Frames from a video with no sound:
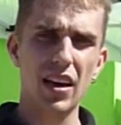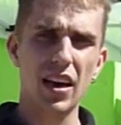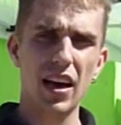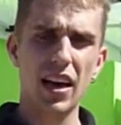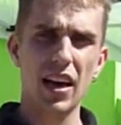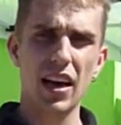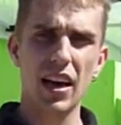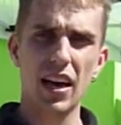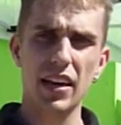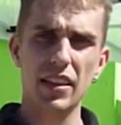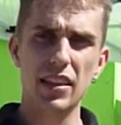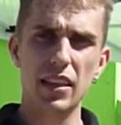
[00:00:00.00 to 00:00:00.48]

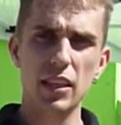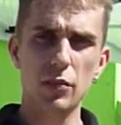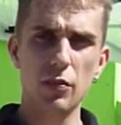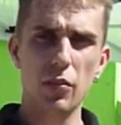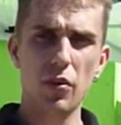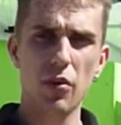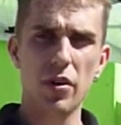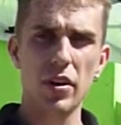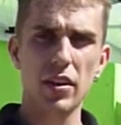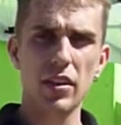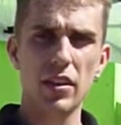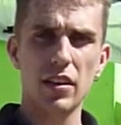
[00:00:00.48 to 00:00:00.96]
Uh, at this
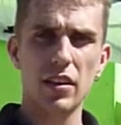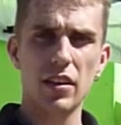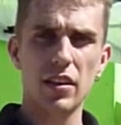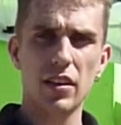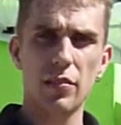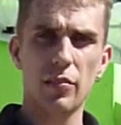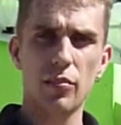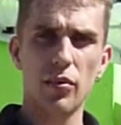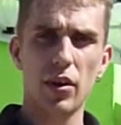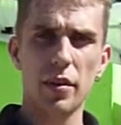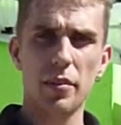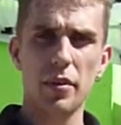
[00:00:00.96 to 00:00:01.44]
point,
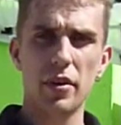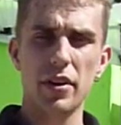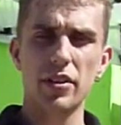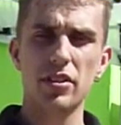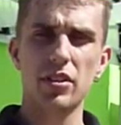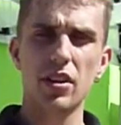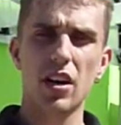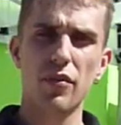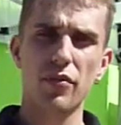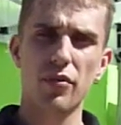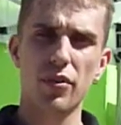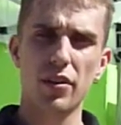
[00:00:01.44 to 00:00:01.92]
the primary
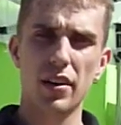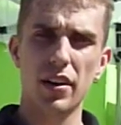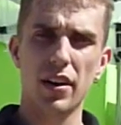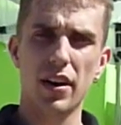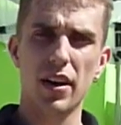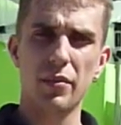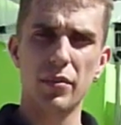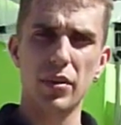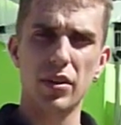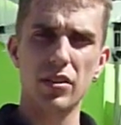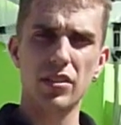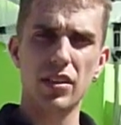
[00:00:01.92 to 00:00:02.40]
software
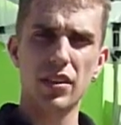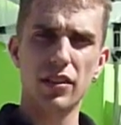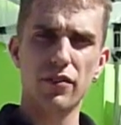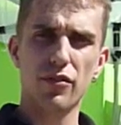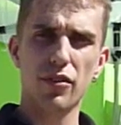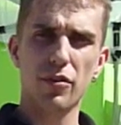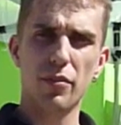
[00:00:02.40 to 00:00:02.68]
I'm using